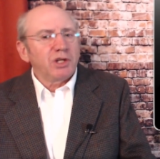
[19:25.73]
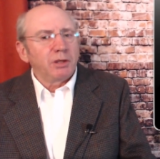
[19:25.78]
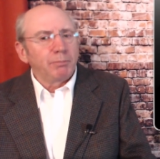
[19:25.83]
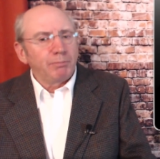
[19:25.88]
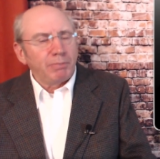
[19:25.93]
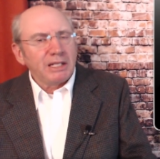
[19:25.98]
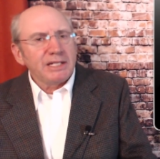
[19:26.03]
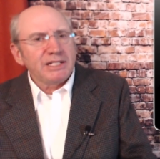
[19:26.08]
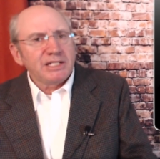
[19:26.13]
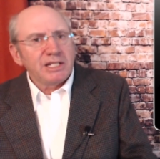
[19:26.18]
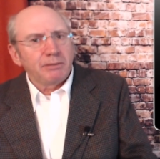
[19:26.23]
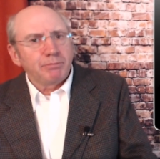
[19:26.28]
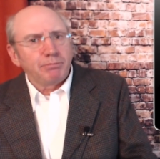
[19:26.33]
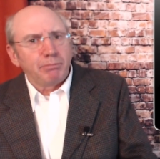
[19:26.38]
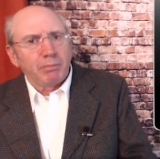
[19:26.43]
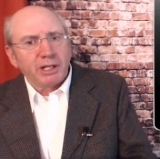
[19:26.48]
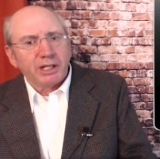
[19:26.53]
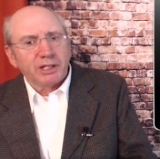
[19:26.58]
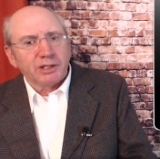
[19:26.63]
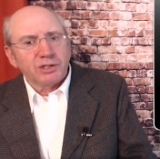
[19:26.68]
completed
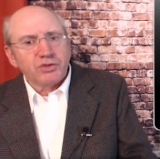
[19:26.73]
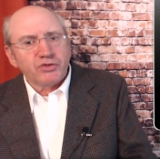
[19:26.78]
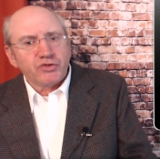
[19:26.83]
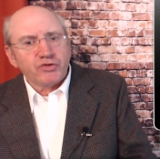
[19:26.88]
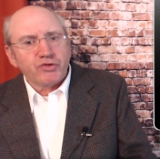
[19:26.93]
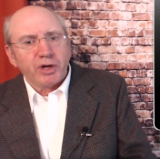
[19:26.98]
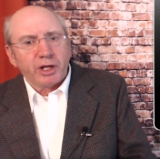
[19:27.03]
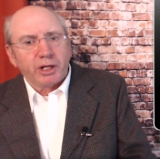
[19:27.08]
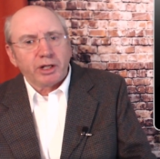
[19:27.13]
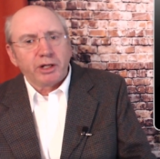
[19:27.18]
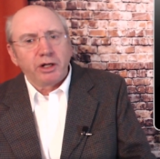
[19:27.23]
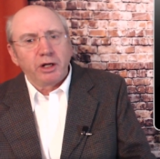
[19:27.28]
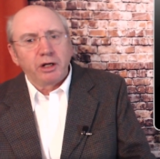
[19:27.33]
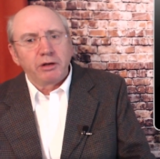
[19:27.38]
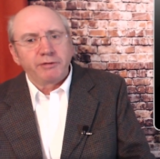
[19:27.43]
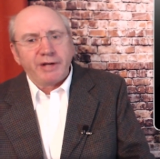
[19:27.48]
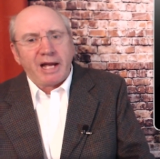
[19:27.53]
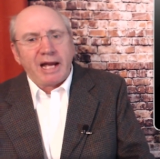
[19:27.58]
Mike's trick of